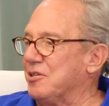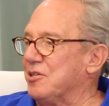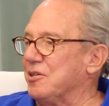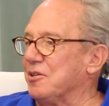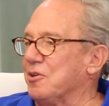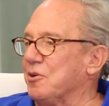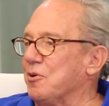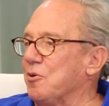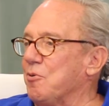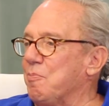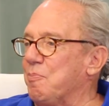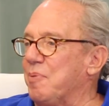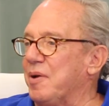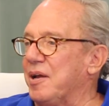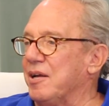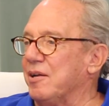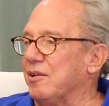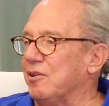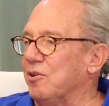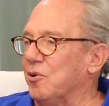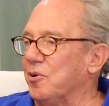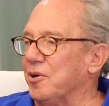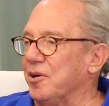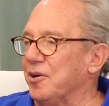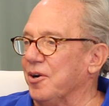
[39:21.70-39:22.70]
to go pay a
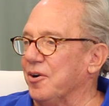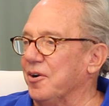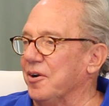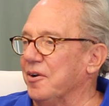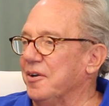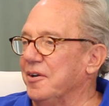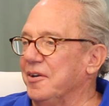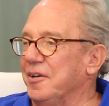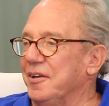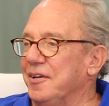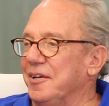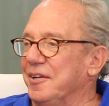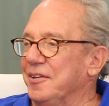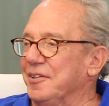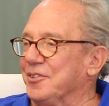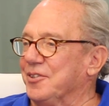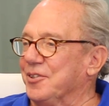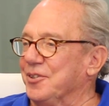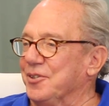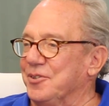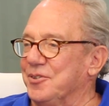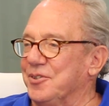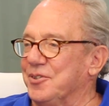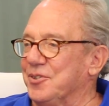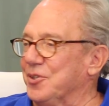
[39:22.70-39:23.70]
lawyer to
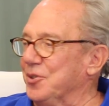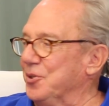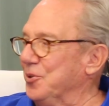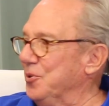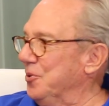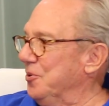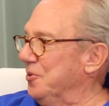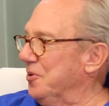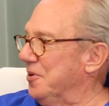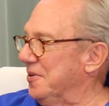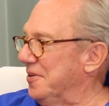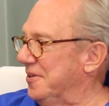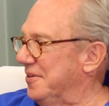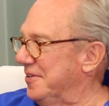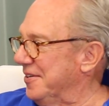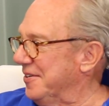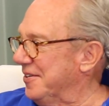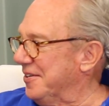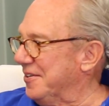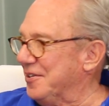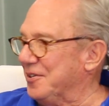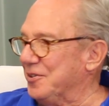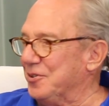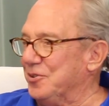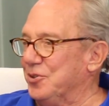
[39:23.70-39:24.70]

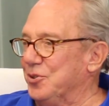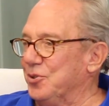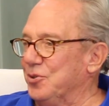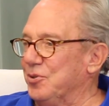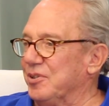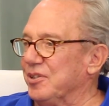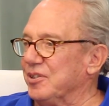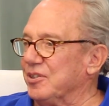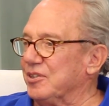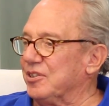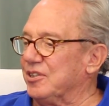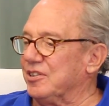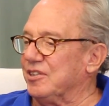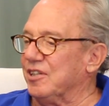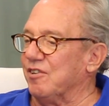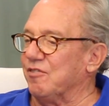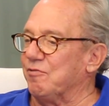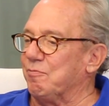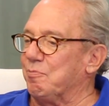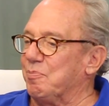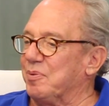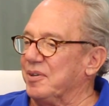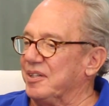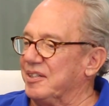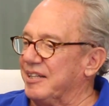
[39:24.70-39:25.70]
do this stuff,
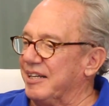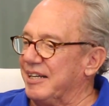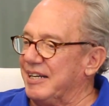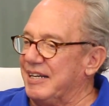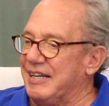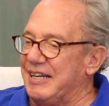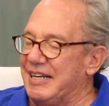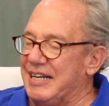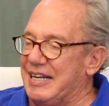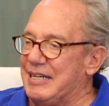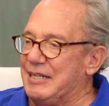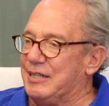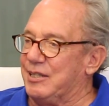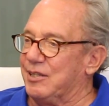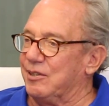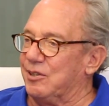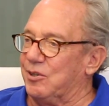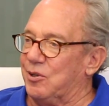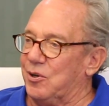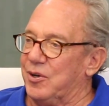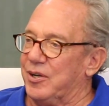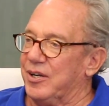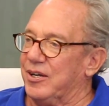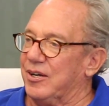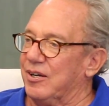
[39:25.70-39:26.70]
but they need the
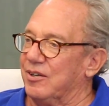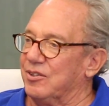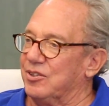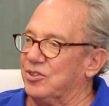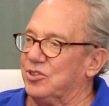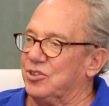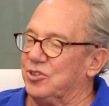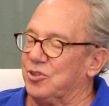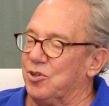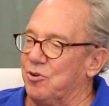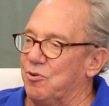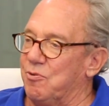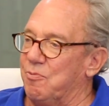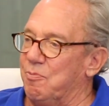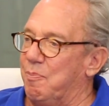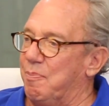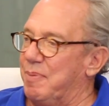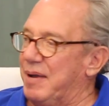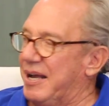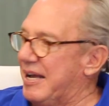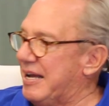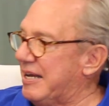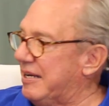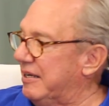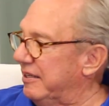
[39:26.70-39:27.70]
lawyer so
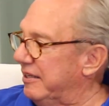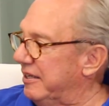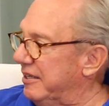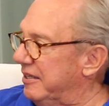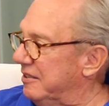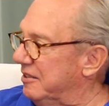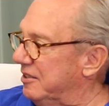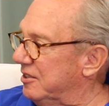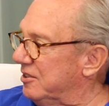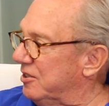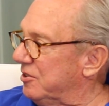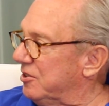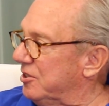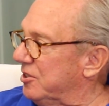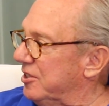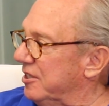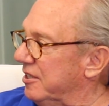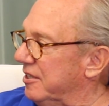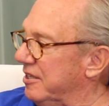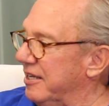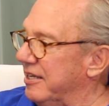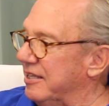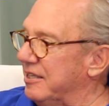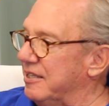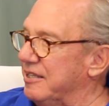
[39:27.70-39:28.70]
badly to
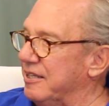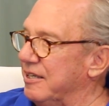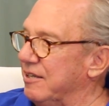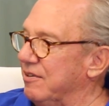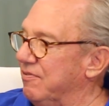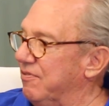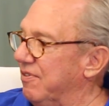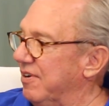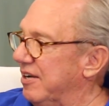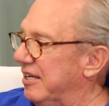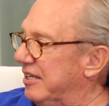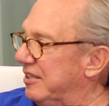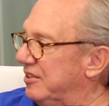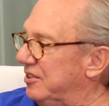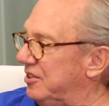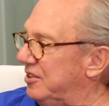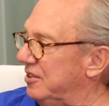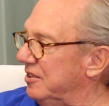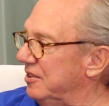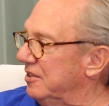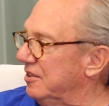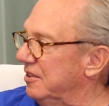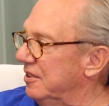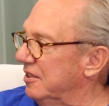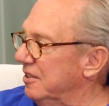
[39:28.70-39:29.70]
get the advice,
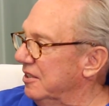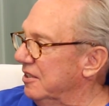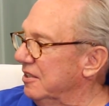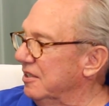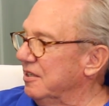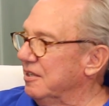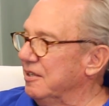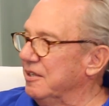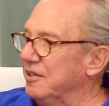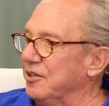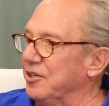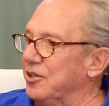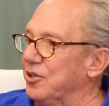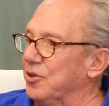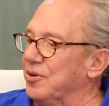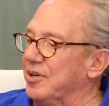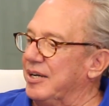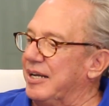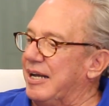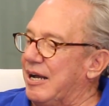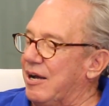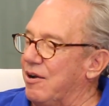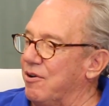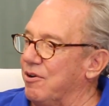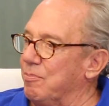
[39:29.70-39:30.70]
on
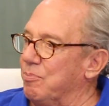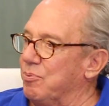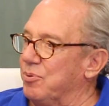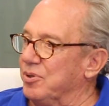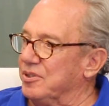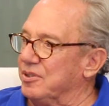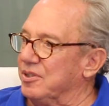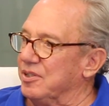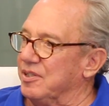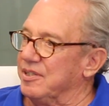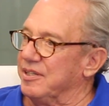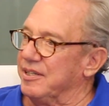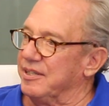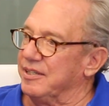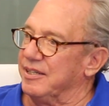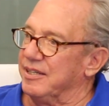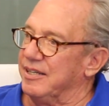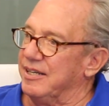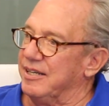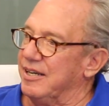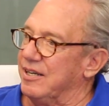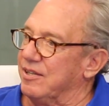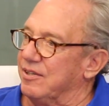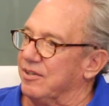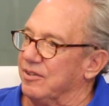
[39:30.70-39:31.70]
how to put the thing
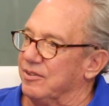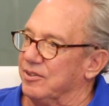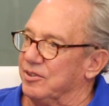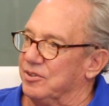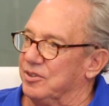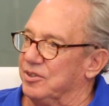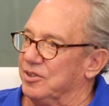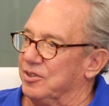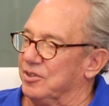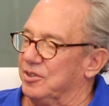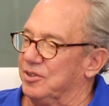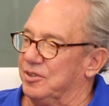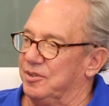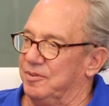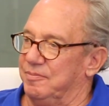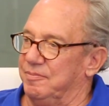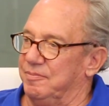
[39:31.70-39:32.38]
together. It's just.